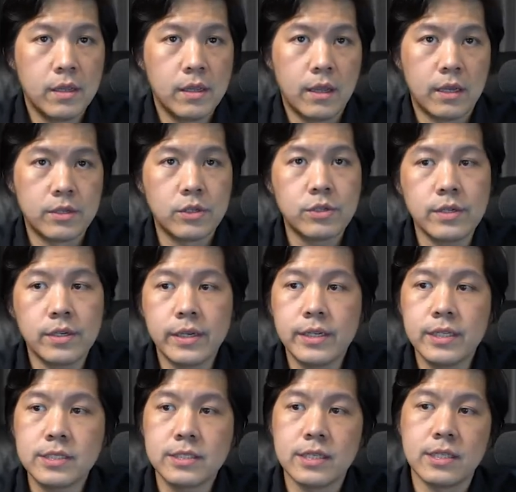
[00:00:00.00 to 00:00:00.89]
Usually
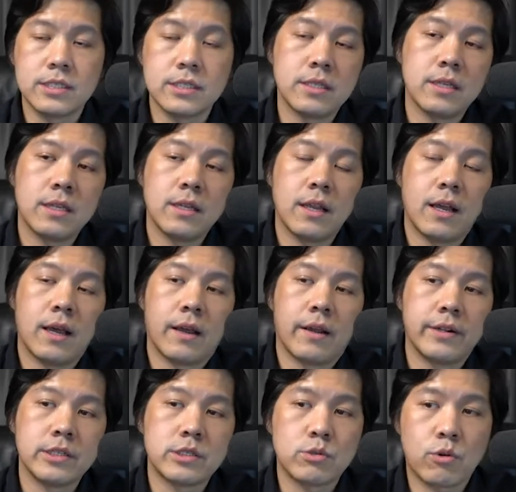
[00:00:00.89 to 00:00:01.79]
this is
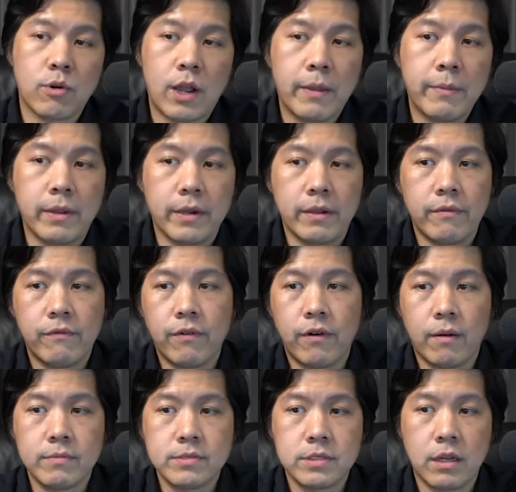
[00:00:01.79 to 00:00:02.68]
described in
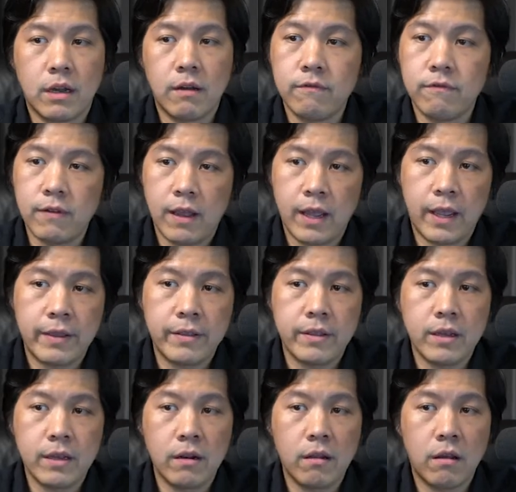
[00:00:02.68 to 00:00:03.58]
forms of
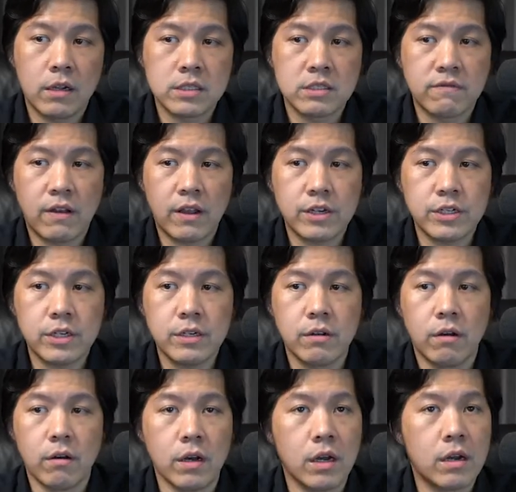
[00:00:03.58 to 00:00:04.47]
either loss function
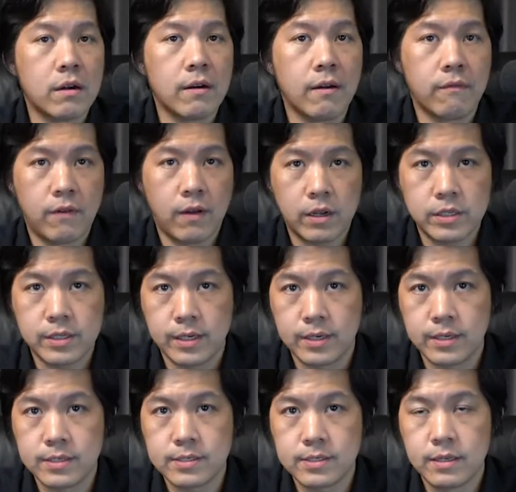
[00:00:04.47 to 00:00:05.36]
or error
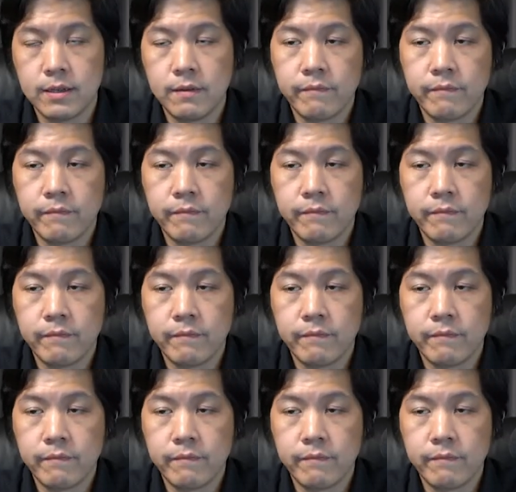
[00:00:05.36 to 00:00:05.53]
functions.